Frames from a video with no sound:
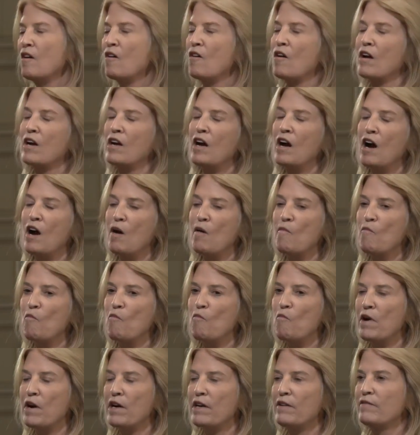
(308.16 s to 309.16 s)
All right.
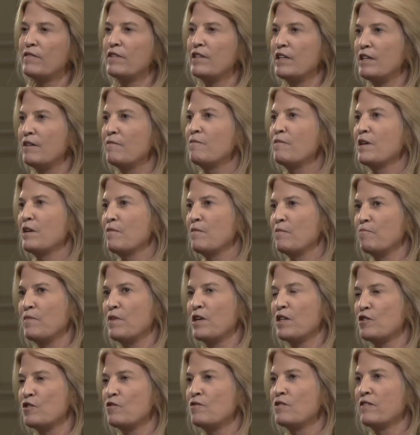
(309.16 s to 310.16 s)
One of the
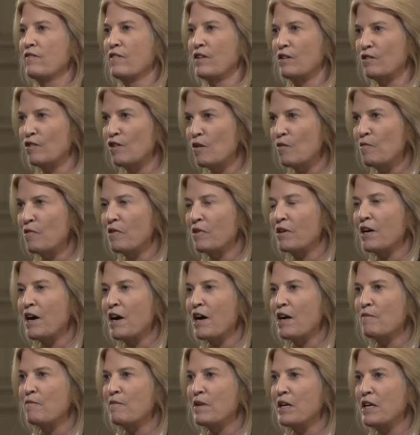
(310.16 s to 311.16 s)
issues of a global
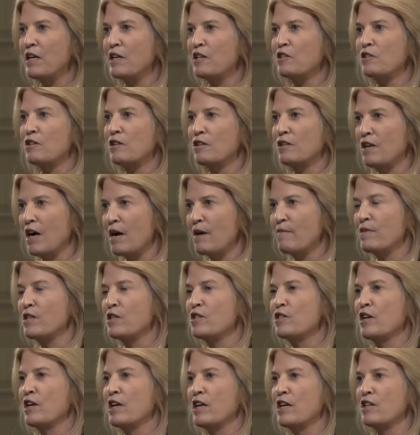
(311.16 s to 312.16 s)
economy is
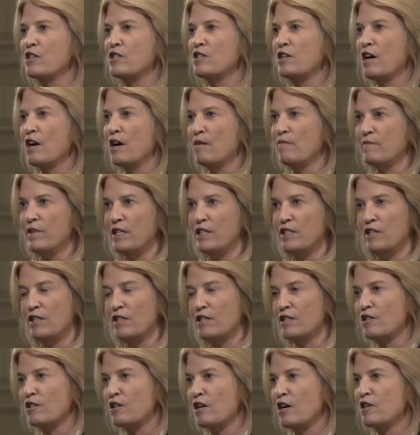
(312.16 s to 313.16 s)
climate change. That's a
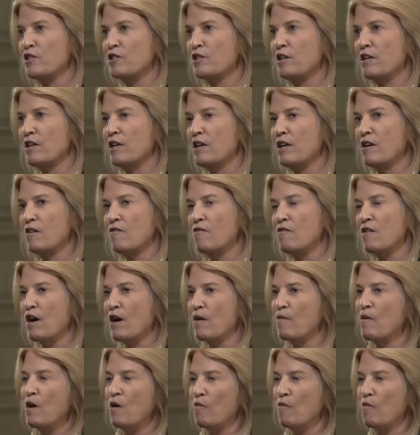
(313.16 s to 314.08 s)
discussion here.